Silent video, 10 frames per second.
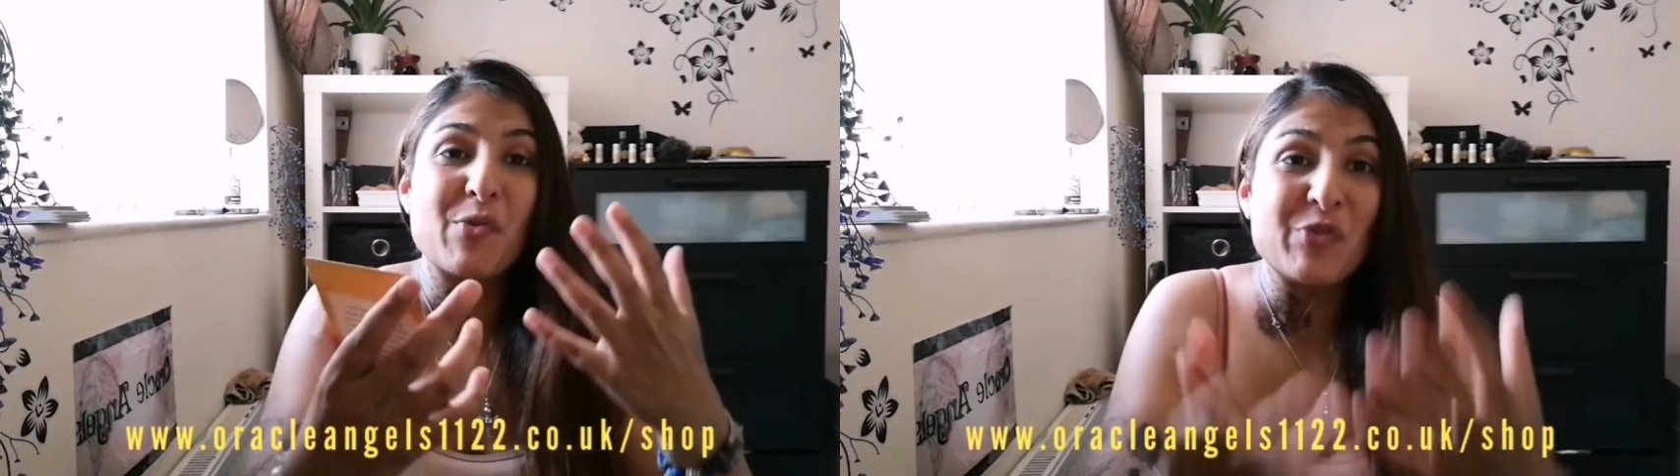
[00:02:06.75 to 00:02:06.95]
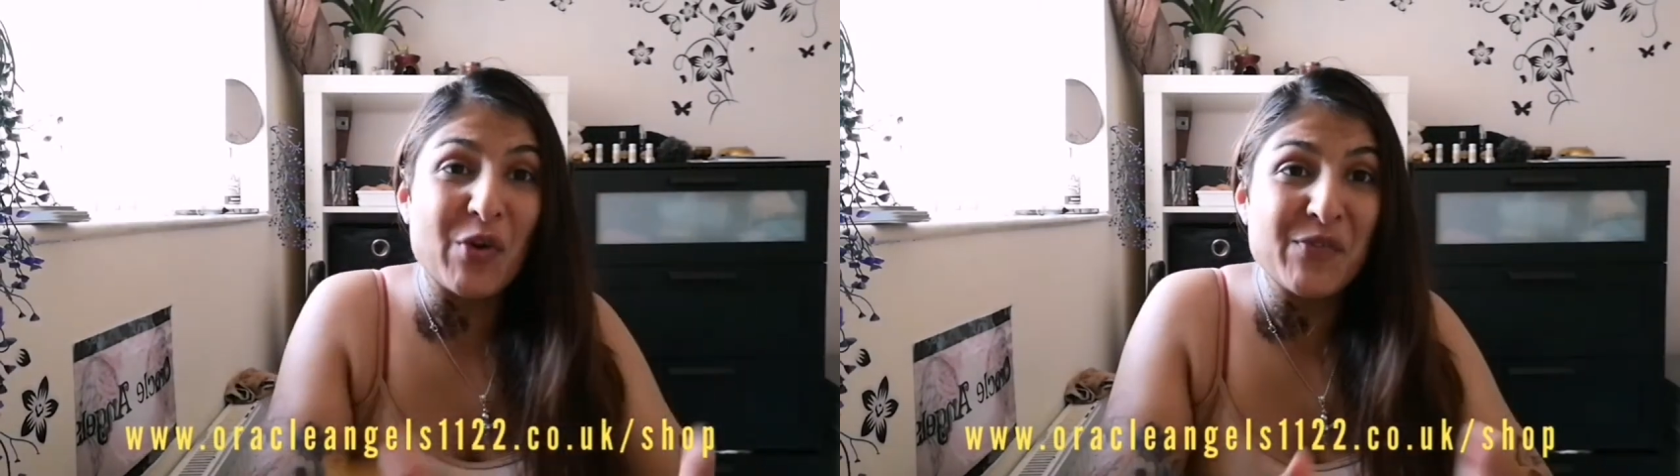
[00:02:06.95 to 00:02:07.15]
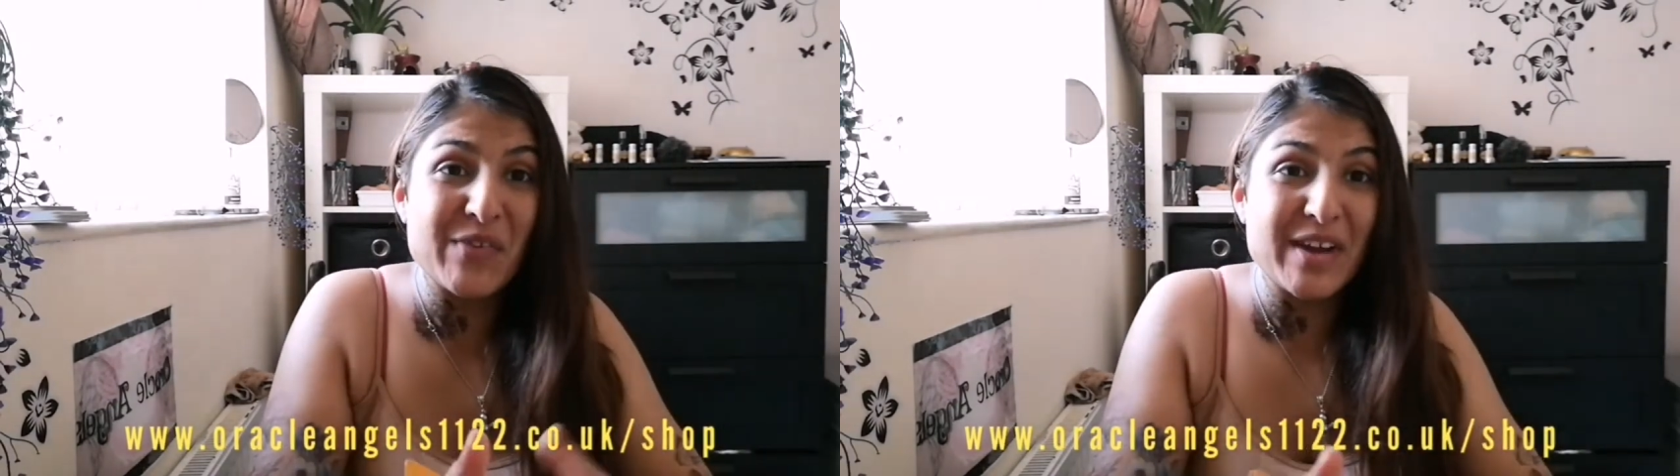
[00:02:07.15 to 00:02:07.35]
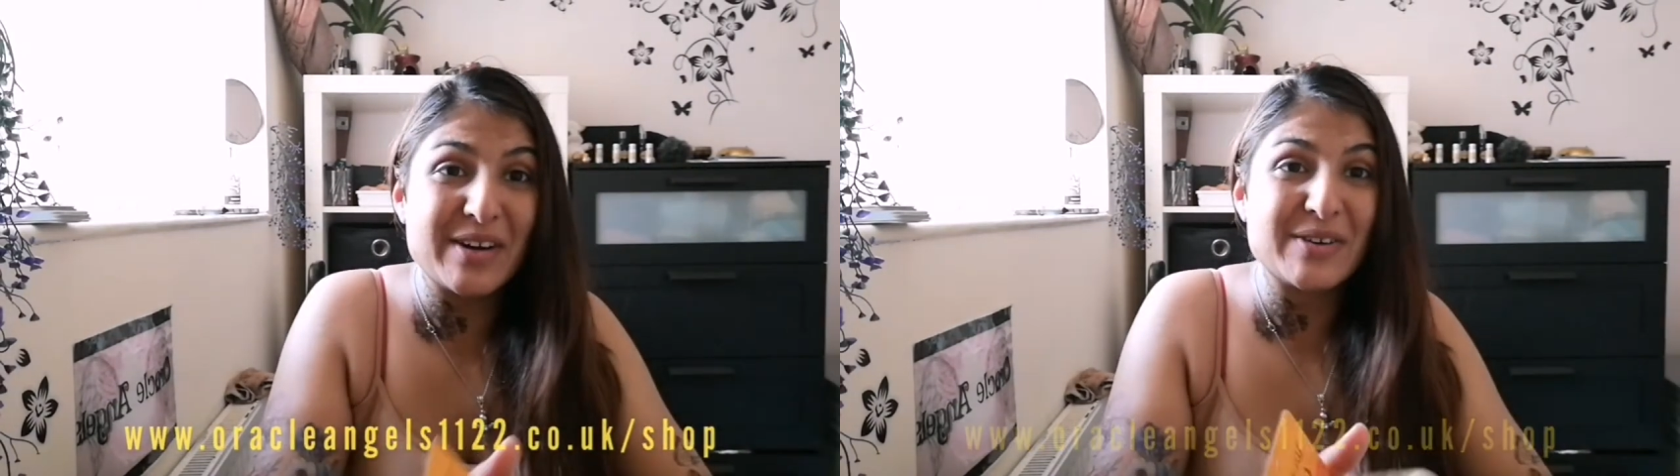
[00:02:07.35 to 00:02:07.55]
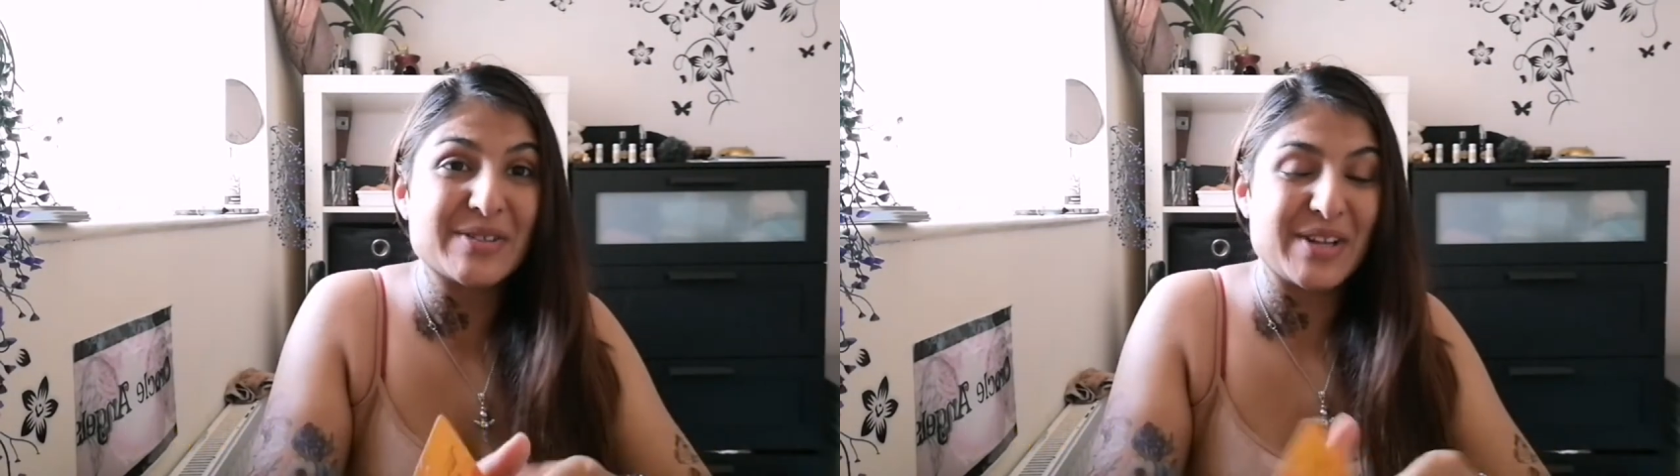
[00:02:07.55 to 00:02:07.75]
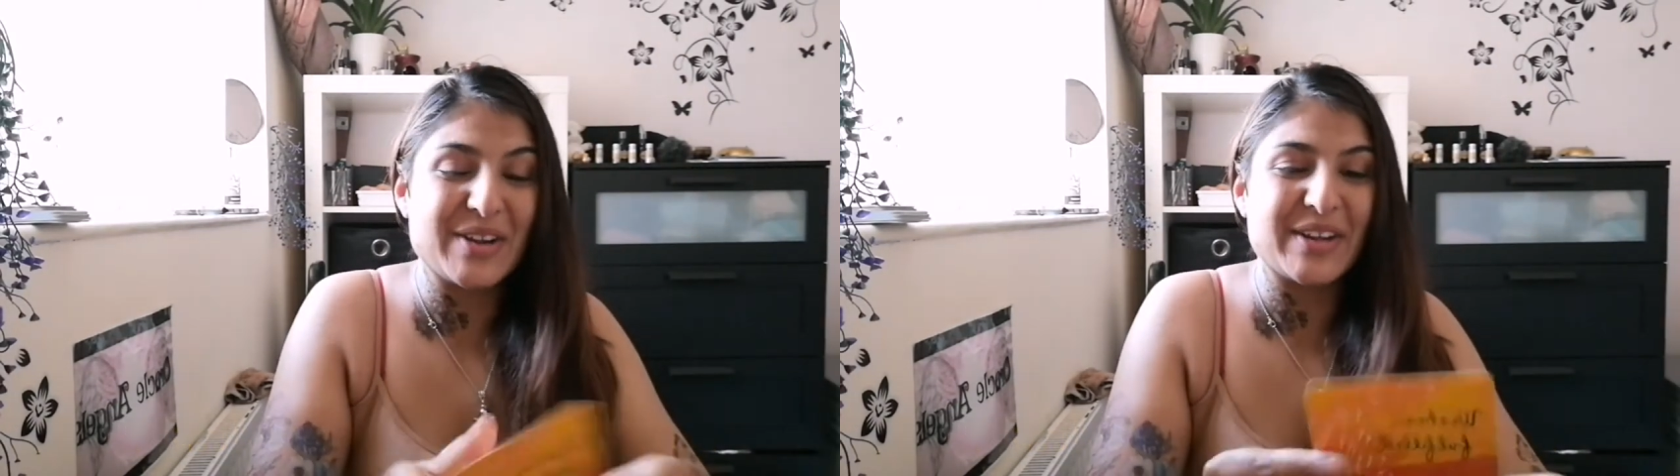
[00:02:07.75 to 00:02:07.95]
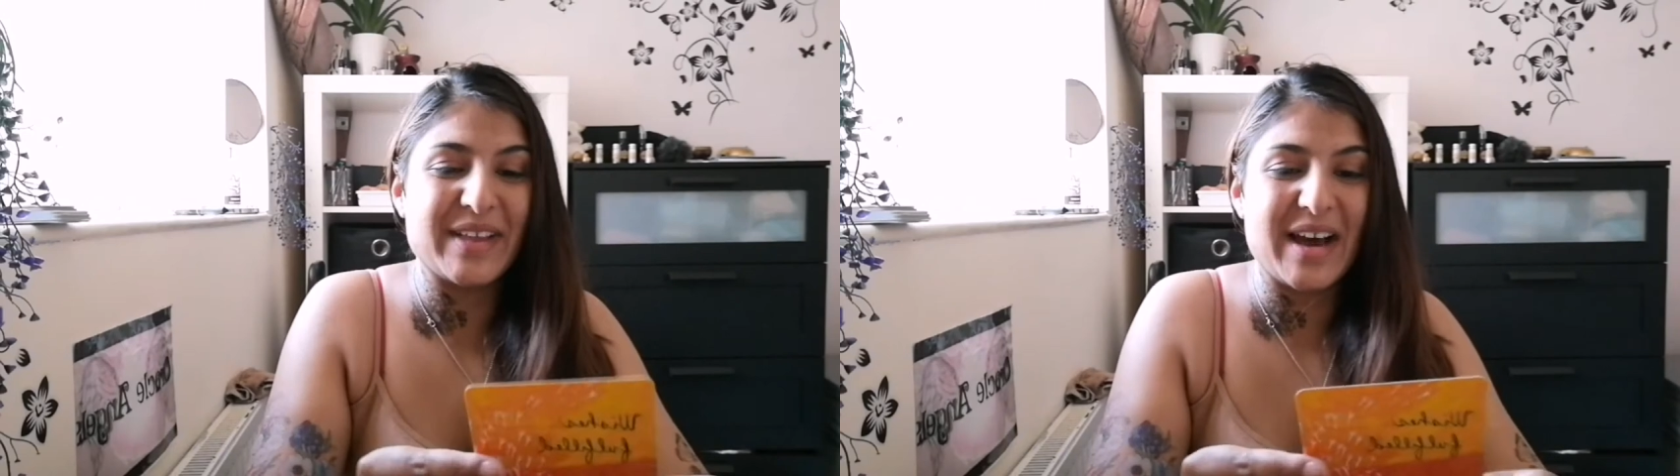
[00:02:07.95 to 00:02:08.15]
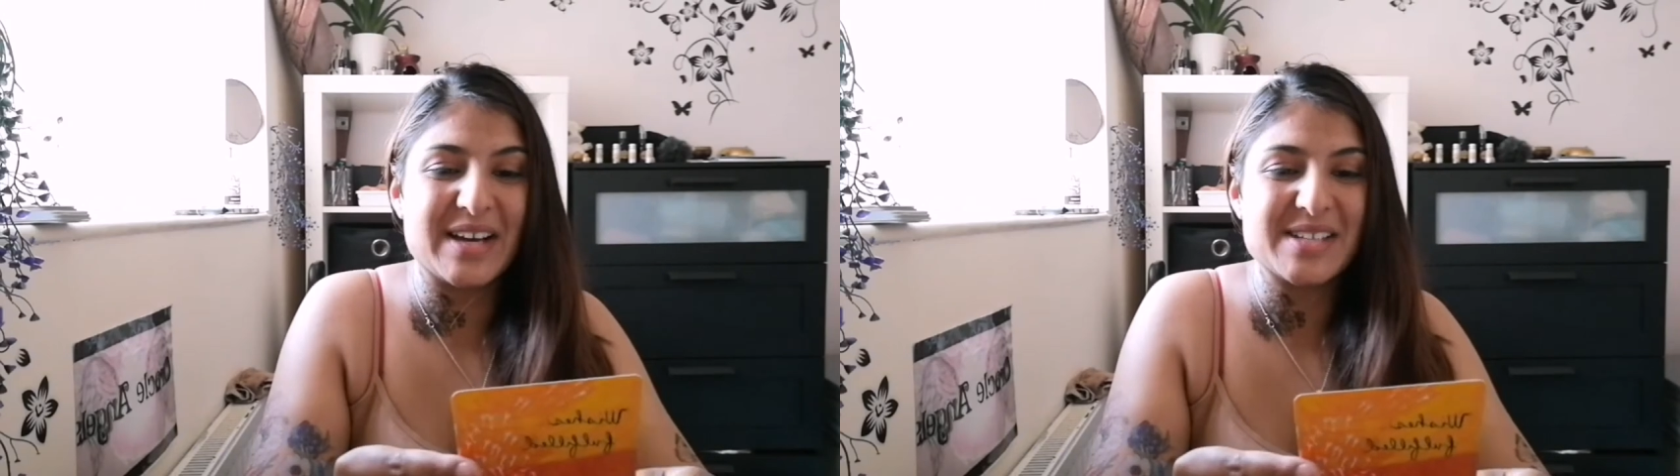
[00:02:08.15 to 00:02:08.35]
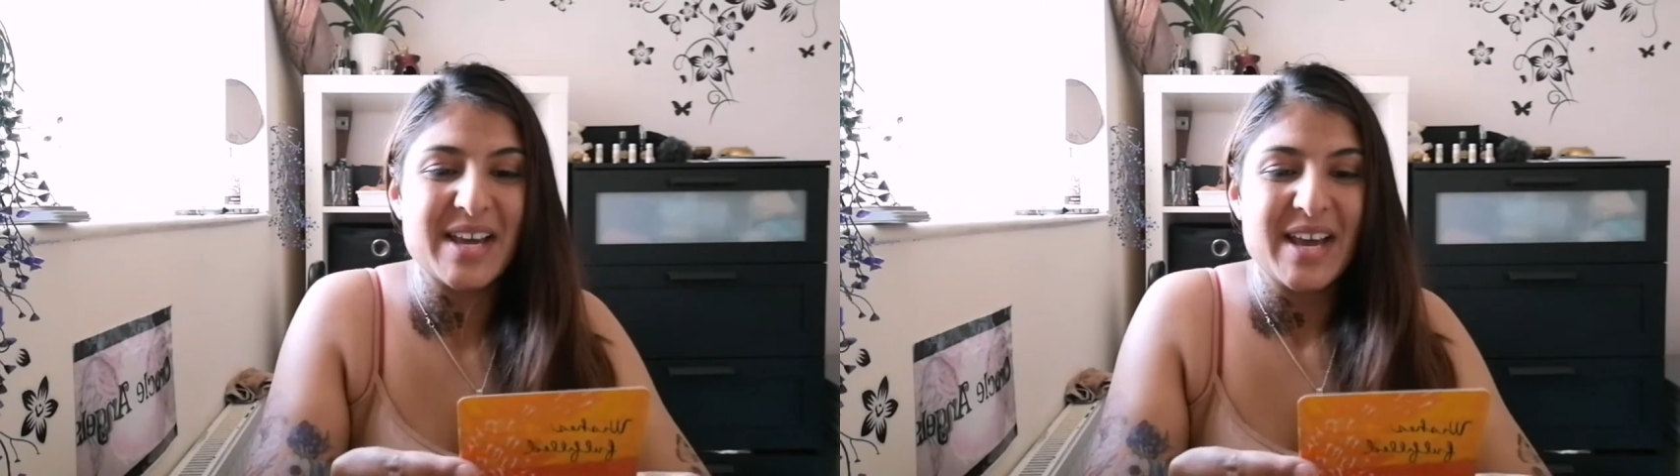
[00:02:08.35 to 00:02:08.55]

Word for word: fulfilled. Look at that.